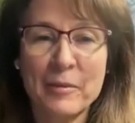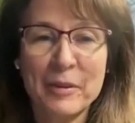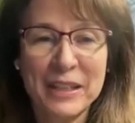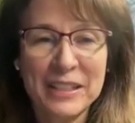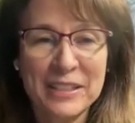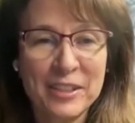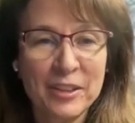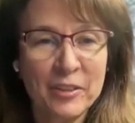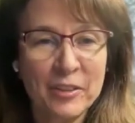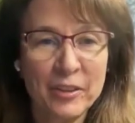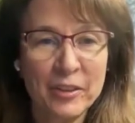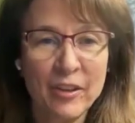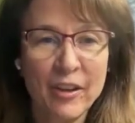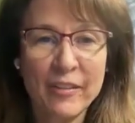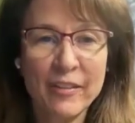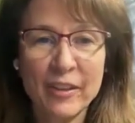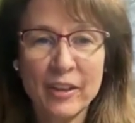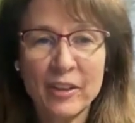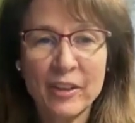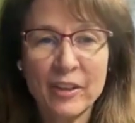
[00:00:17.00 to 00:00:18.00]
We get to learn
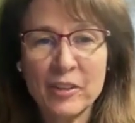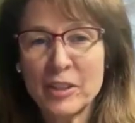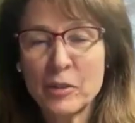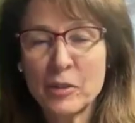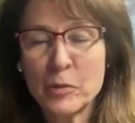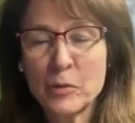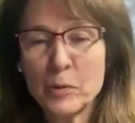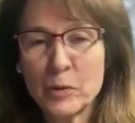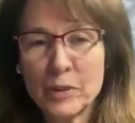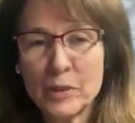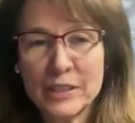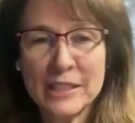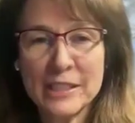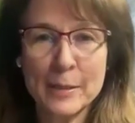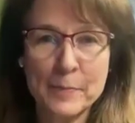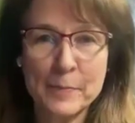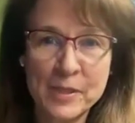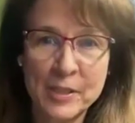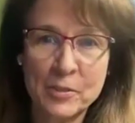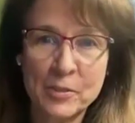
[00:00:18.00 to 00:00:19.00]
all the good, cool
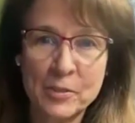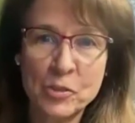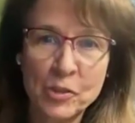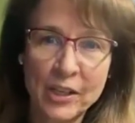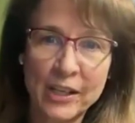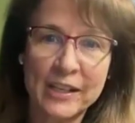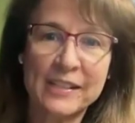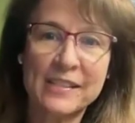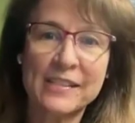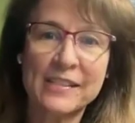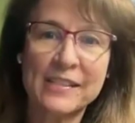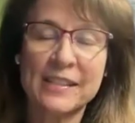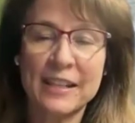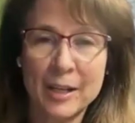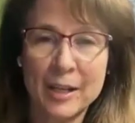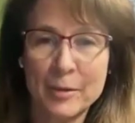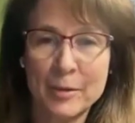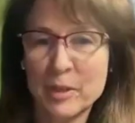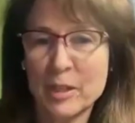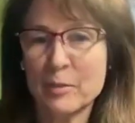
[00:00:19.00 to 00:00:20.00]
tips and tricks
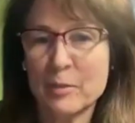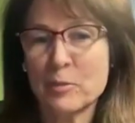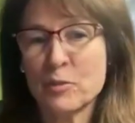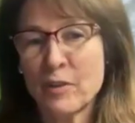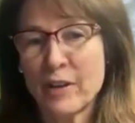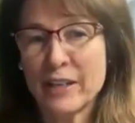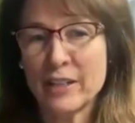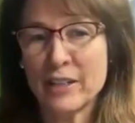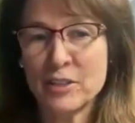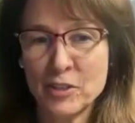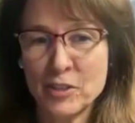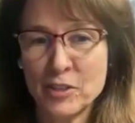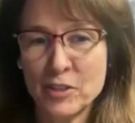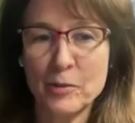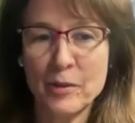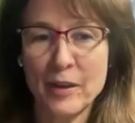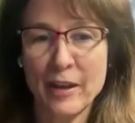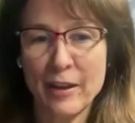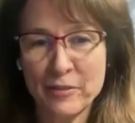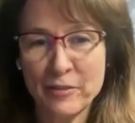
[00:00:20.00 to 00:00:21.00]
that I'm going to try to
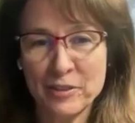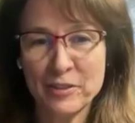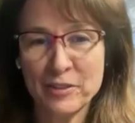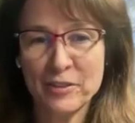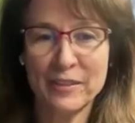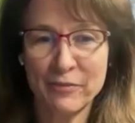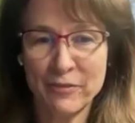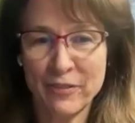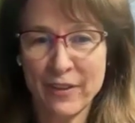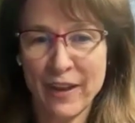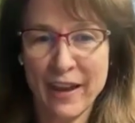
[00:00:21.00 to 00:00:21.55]
do after the